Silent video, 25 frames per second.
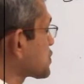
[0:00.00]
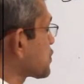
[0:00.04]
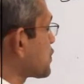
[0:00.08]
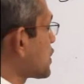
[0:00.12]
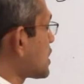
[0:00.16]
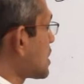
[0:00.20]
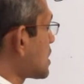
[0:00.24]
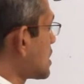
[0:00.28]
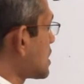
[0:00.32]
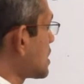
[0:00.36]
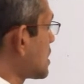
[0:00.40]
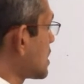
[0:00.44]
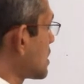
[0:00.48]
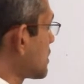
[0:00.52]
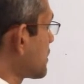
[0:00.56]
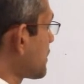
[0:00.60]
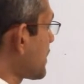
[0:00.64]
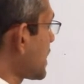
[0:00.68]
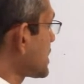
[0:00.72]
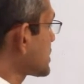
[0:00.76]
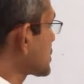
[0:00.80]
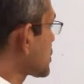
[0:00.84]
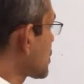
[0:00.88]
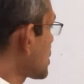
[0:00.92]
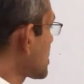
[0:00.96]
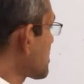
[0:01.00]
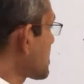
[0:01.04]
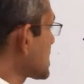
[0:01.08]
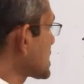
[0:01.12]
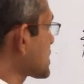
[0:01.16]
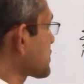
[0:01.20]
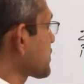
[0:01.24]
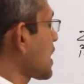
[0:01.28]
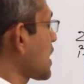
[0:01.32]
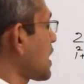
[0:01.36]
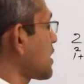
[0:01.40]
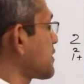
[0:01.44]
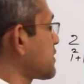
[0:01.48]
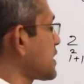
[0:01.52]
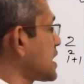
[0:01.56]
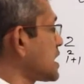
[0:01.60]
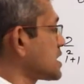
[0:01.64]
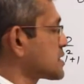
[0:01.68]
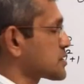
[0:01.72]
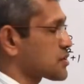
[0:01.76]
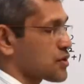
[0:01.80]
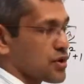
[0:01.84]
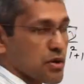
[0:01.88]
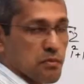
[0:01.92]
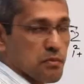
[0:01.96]
1, 5 square plus 5,
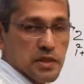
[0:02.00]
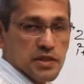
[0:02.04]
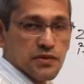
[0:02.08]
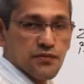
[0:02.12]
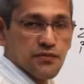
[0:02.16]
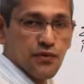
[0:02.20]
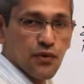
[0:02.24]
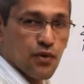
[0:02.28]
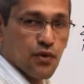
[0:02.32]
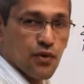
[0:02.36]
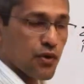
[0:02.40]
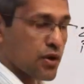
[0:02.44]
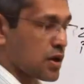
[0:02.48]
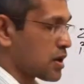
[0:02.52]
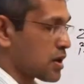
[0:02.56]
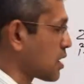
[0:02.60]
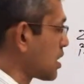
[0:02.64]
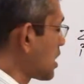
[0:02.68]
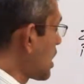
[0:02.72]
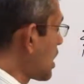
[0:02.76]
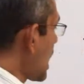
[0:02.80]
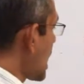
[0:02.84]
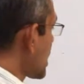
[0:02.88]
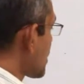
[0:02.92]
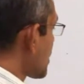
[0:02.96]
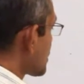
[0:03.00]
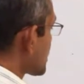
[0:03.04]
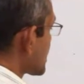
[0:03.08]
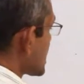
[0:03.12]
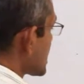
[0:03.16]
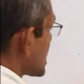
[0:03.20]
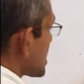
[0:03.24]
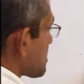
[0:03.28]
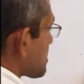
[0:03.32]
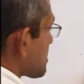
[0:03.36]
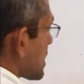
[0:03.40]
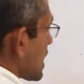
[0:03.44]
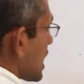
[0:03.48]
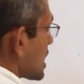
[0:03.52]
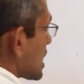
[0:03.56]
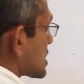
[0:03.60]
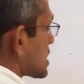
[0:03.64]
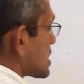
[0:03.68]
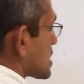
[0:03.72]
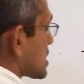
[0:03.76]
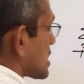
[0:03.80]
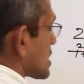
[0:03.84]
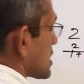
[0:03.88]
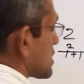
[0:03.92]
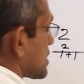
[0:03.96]
8 square plus 4. I don't see any
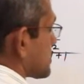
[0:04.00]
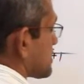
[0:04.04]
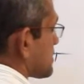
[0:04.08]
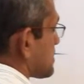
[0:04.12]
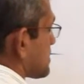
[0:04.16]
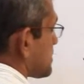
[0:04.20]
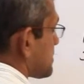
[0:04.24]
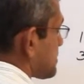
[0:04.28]
pattern here.